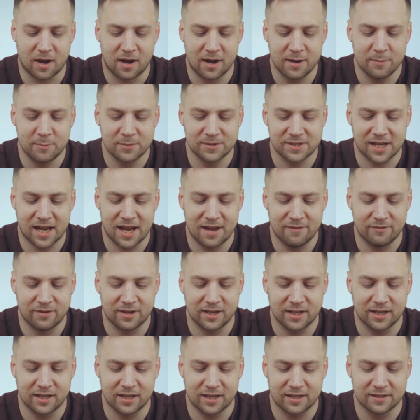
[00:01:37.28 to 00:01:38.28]
I was
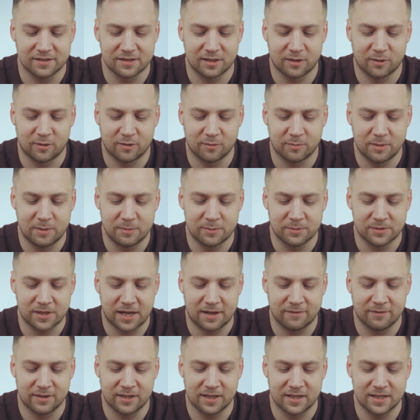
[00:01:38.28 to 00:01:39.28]
having, as a lot of people are
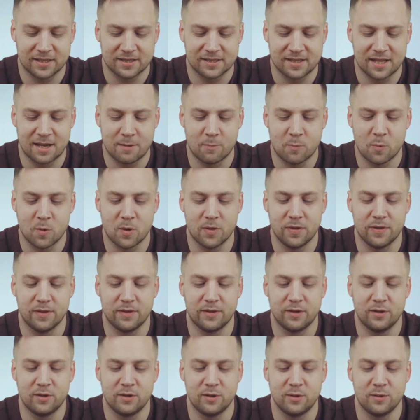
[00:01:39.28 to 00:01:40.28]
having, is they
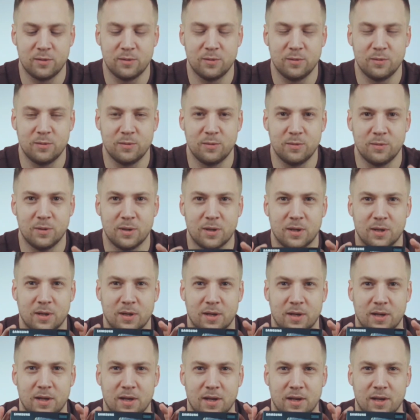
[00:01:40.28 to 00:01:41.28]
want the new
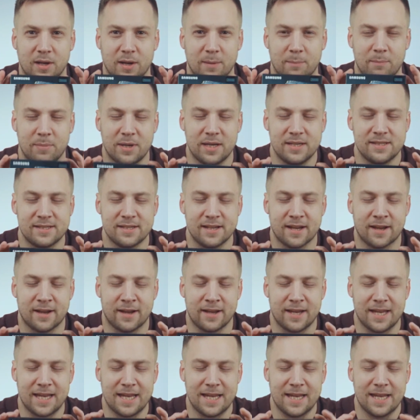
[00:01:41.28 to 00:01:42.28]

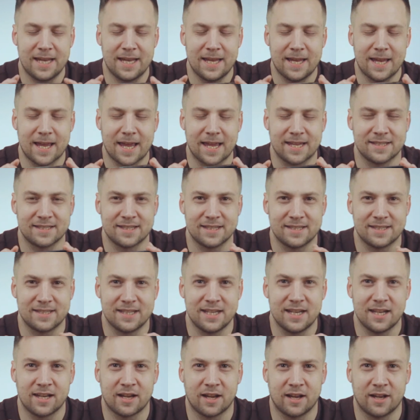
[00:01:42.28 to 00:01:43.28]
PCIe
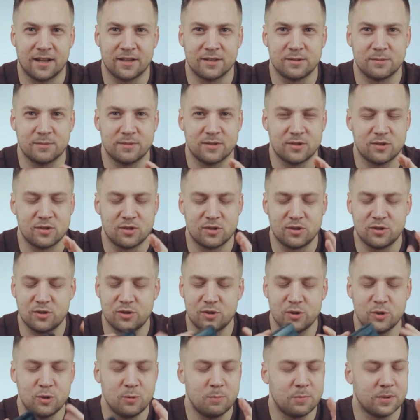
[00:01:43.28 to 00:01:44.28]
SSD cards with the
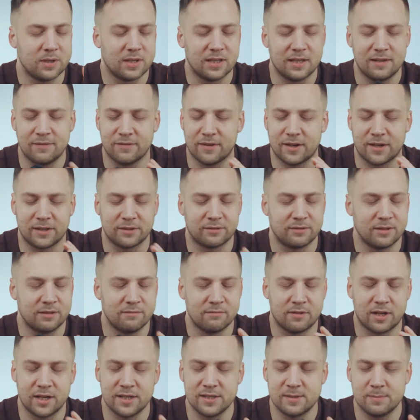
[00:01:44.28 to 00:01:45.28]
stupidly fast read
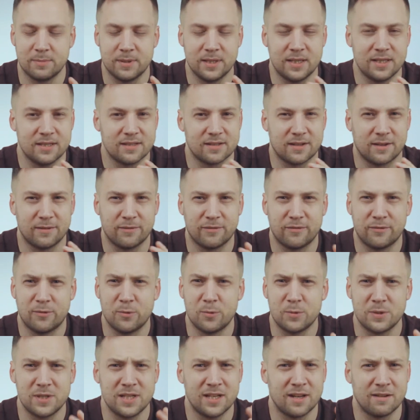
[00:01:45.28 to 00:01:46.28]
and write speeds, like
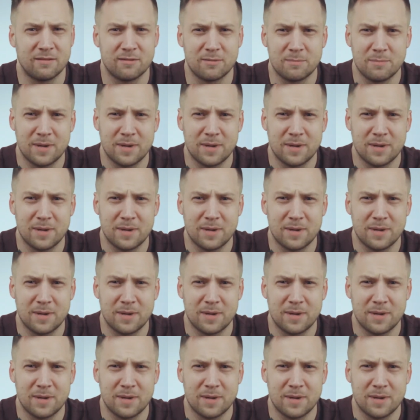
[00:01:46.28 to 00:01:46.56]
1400